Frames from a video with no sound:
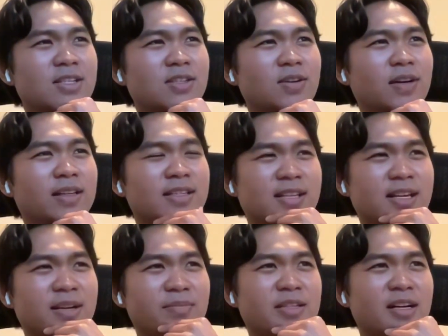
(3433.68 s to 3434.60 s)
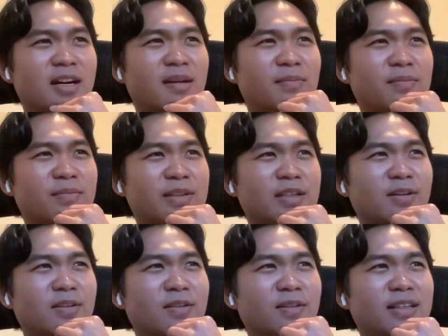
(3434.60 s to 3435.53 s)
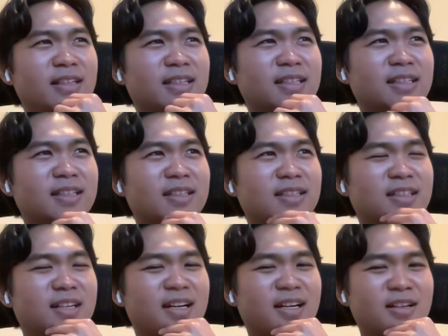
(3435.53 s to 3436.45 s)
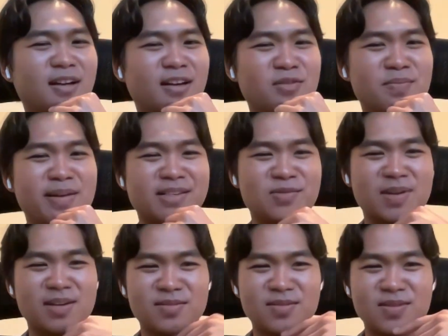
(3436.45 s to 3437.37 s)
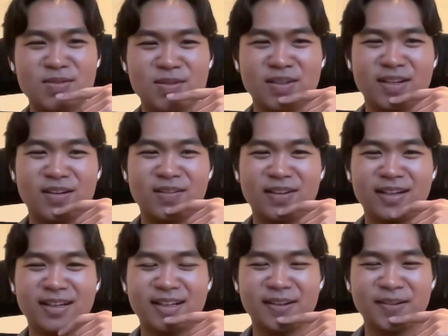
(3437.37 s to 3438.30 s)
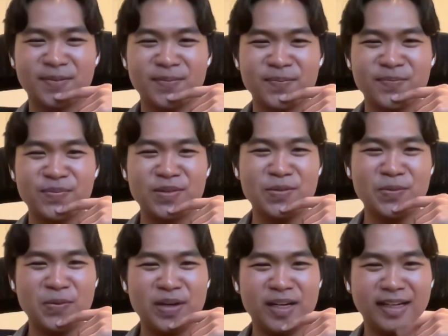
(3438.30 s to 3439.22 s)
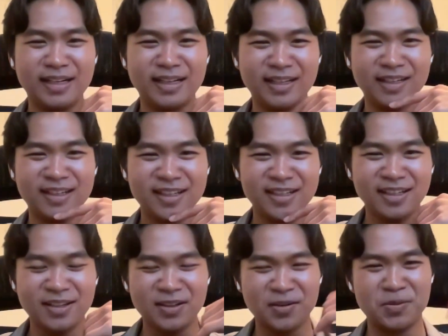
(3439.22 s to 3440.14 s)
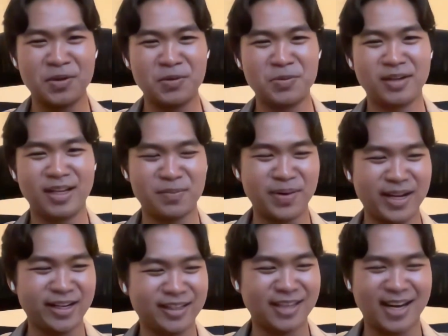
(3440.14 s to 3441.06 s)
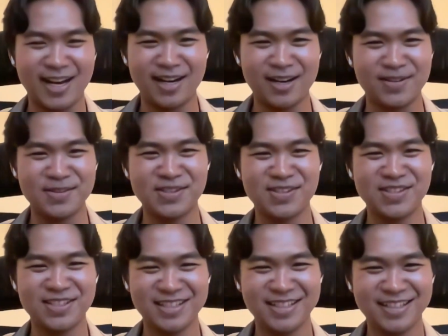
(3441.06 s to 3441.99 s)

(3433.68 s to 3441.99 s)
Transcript: So at the same time, like I don't mess around too, like when we're like betting the house,